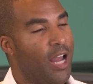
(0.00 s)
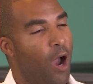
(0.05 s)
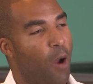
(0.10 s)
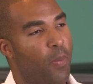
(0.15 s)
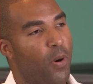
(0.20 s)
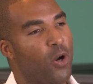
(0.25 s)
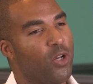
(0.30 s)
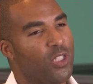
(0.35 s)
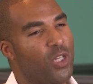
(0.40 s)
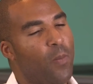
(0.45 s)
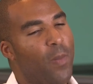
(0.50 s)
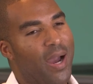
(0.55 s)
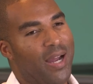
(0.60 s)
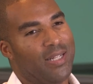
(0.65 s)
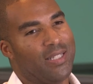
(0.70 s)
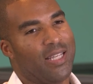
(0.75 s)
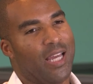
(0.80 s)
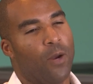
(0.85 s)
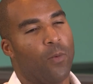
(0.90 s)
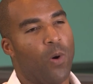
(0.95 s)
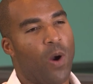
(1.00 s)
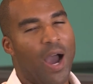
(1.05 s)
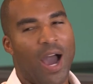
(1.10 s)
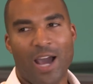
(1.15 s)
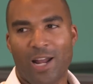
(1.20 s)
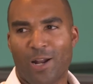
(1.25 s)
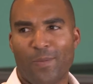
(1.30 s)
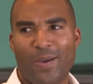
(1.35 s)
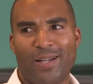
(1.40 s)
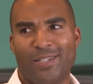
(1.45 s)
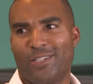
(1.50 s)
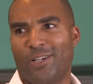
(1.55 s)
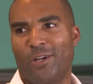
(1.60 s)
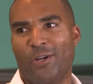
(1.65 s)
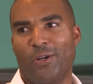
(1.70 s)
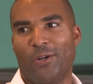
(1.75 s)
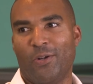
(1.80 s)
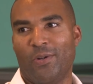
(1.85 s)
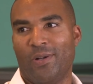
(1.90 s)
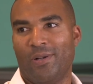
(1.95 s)
Now, a person might say, well, how do I
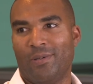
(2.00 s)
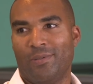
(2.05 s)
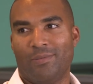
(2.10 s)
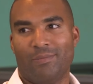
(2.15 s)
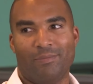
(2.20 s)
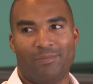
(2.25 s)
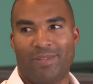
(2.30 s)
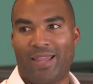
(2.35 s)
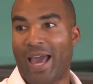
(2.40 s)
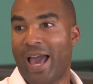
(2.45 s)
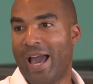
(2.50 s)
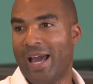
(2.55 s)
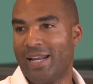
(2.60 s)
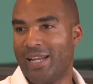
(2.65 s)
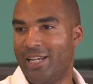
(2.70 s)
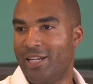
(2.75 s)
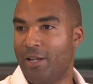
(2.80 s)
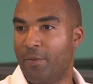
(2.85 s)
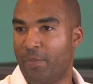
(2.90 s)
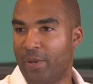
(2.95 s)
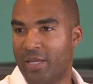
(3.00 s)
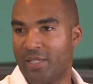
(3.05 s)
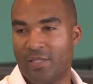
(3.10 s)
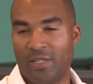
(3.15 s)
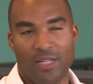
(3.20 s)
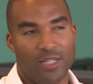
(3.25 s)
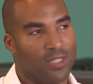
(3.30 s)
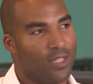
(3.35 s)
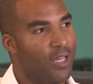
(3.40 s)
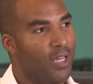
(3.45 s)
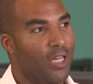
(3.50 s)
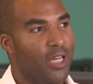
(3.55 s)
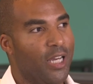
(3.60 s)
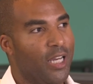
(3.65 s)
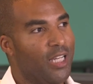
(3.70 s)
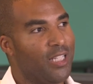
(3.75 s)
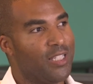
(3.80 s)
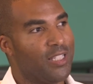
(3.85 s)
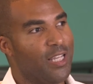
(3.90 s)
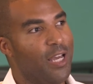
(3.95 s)
turn that in the business?
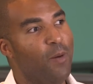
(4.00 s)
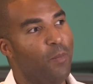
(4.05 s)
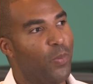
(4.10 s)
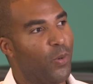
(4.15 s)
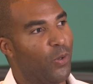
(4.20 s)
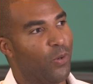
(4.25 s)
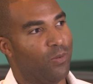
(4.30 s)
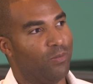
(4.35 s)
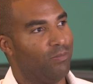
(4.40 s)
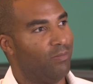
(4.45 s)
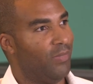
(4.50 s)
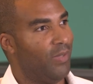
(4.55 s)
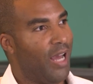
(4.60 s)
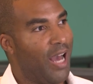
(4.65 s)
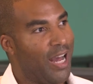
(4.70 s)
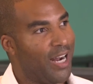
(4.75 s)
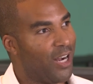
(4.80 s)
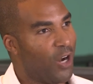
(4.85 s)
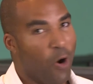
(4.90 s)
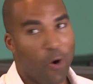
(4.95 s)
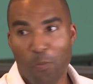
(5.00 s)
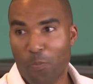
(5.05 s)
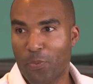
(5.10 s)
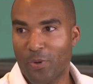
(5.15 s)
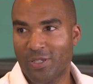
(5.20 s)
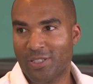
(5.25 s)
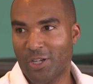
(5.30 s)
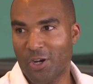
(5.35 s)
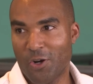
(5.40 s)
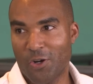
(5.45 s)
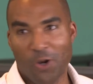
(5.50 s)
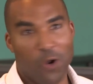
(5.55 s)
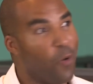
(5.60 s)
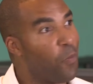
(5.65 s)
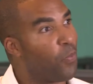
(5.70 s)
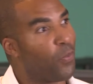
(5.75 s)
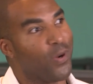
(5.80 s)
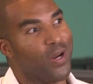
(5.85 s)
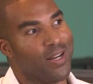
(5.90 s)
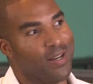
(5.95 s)
Mm-hmm. It's simple. How did Oprah turn
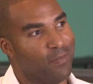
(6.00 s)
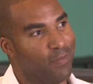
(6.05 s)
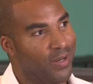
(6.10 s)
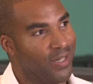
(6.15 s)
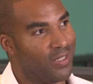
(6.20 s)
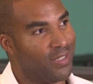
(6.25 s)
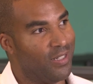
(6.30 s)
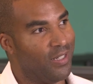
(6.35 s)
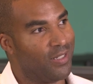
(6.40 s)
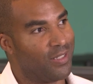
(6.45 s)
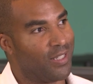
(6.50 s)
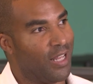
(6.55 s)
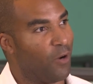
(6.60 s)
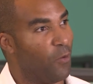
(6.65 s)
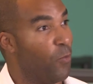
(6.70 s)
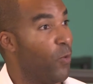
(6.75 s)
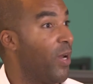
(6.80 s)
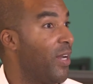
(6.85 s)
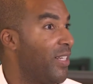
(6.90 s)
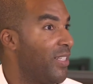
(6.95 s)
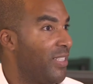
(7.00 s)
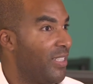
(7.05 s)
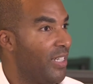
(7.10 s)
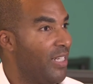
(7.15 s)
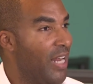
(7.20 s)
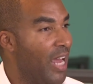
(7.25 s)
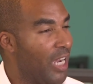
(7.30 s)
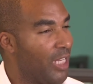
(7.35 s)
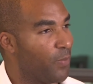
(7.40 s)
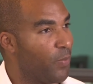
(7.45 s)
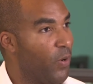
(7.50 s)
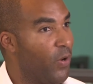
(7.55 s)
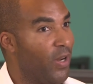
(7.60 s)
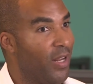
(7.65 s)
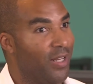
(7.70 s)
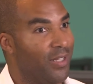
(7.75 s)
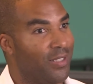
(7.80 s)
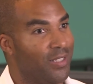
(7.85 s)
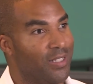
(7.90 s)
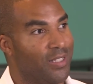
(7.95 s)
Oprah into business? Like, what is she an expert
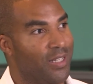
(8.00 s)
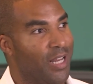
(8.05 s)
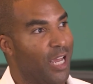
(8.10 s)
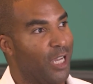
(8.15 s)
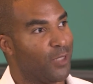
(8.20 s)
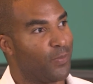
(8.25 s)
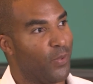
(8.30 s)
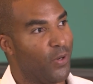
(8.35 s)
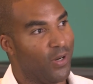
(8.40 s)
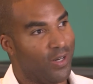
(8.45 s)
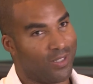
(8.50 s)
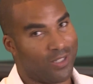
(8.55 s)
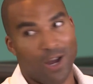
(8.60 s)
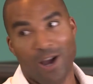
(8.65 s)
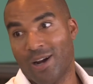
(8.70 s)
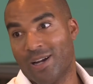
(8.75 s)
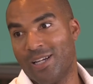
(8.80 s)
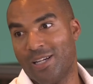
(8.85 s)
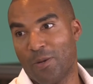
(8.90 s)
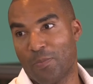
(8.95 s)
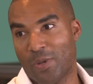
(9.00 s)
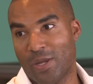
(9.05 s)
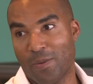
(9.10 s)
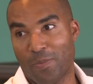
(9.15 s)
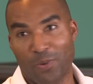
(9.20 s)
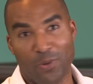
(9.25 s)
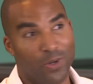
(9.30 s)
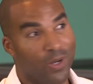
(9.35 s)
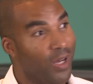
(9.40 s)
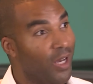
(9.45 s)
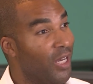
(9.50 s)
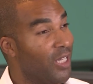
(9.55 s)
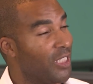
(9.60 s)
in? She's an expert at talking to people.